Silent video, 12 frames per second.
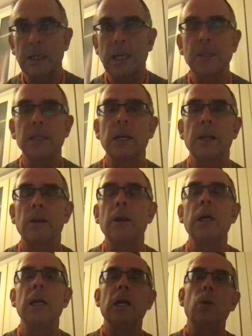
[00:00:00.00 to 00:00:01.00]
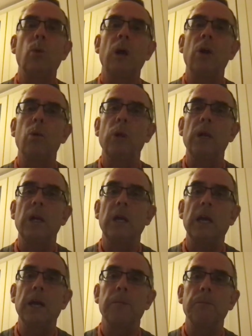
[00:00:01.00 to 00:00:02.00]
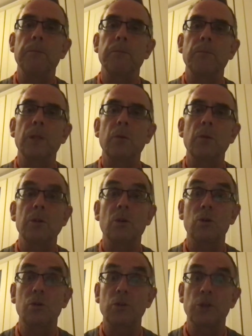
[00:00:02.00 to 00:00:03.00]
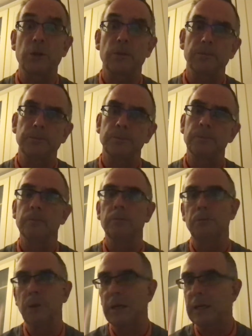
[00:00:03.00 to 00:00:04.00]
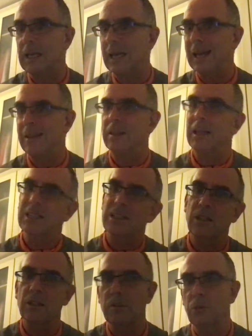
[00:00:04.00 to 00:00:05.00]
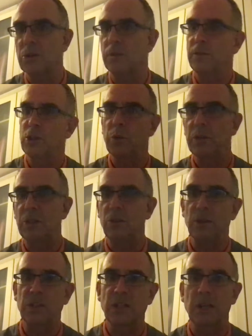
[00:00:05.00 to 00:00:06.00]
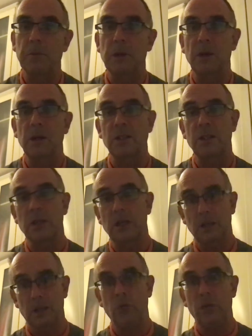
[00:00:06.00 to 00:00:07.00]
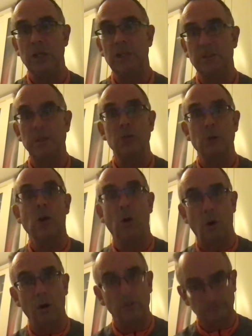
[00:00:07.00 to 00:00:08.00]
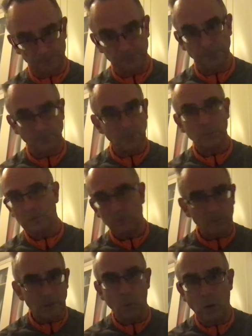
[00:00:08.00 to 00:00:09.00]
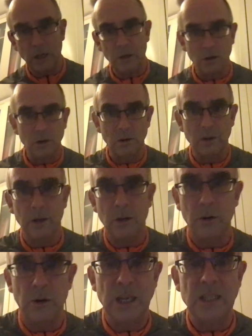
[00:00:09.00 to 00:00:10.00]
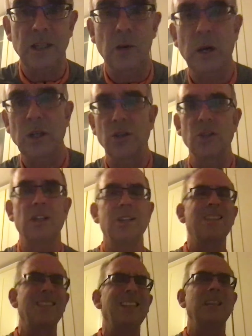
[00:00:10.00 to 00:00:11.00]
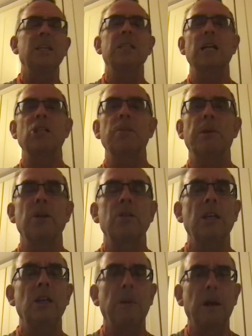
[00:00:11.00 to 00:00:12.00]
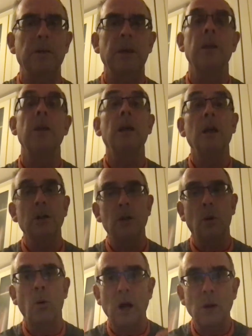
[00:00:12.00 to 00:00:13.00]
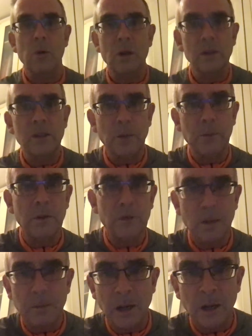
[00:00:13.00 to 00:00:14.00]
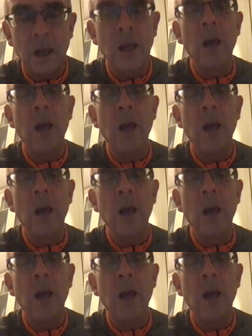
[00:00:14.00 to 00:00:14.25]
get together where we talk to each other. But again, that's not the most efficient way to do this thing because you need to be doing while you're asking questions, and it is actually better to email me. Now, while we're on the topic of email,